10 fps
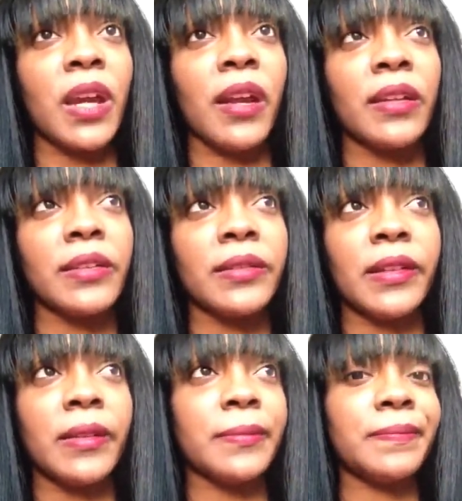and
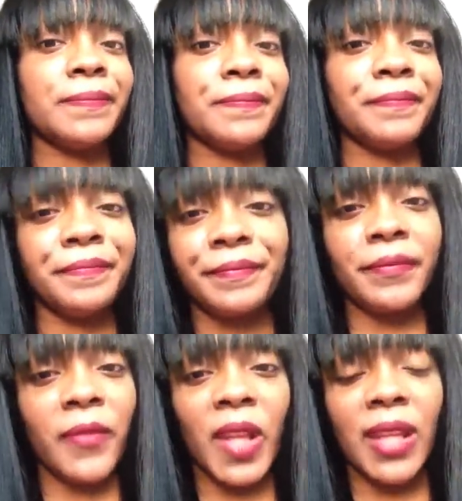
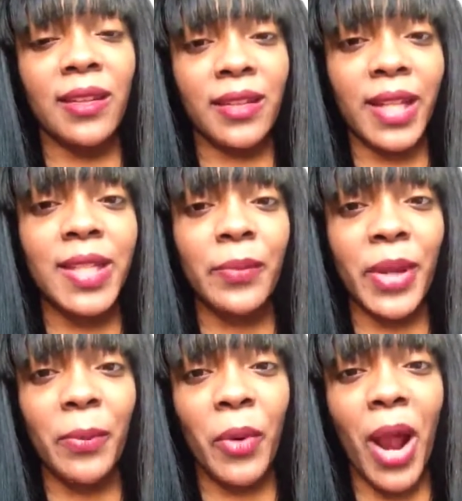that's a
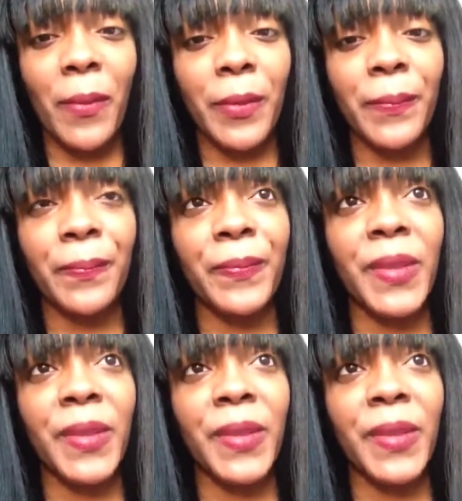big problem.